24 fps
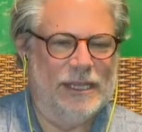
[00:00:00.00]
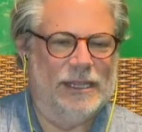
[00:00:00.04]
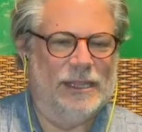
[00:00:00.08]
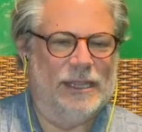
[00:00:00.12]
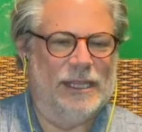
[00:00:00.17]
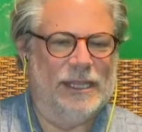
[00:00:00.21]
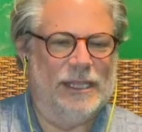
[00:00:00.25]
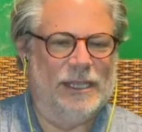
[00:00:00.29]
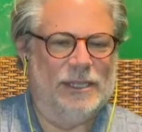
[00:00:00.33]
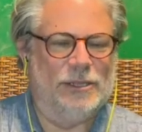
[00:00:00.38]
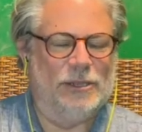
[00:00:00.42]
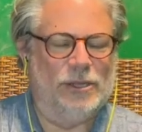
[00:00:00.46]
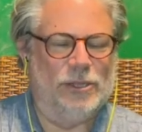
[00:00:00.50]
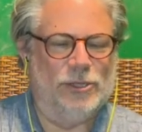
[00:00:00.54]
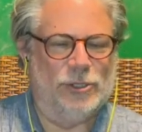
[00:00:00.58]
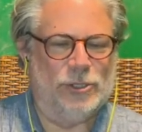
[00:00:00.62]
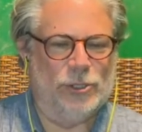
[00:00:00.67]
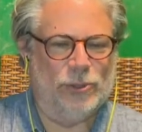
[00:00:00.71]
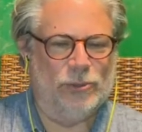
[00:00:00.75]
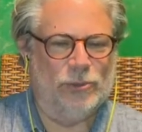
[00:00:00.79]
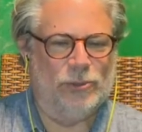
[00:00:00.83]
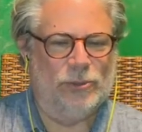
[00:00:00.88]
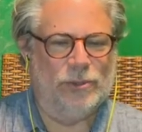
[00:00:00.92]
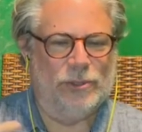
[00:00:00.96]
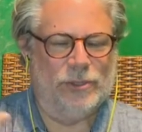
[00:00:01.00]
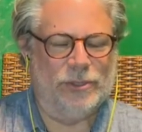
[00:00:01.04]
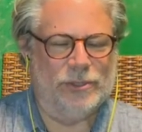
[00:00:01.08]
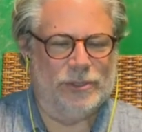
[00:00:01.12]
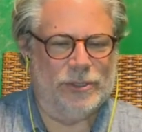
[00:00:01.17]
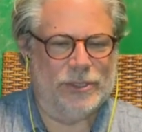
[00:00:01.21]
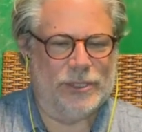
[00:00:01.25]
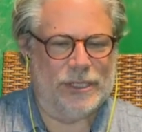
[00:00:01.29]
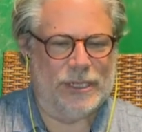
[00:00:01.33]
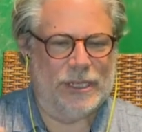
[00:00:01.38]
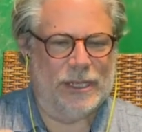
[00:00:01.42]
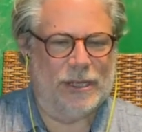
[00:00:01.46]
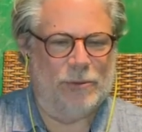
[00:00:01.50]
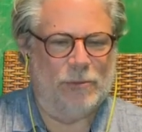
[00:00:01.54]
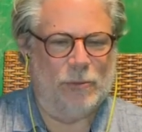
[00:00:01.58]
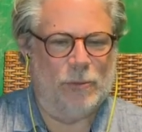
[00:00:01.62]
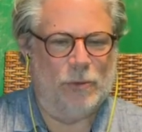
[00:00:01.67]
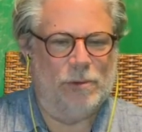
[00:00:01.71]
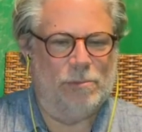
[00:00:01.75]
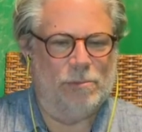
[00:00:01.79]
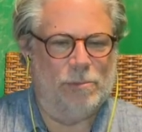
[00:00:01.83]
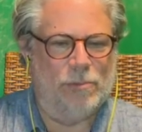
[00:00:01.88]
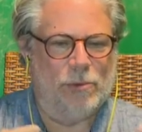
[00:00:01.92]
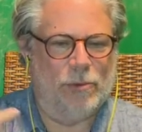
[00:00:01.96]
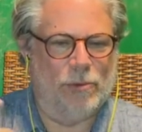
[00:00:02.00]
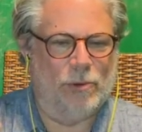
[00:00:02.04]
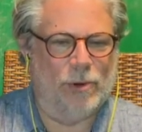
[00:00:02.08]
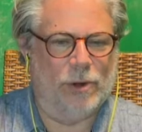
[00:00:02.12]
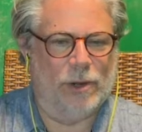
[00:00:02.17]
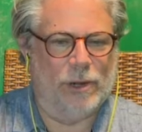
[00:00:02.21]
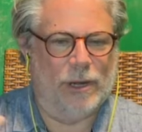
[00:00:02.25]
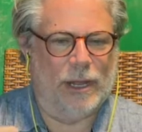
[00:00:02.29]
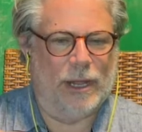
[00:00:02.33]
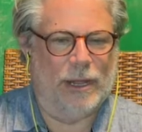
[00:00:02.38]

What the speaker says: The tools were more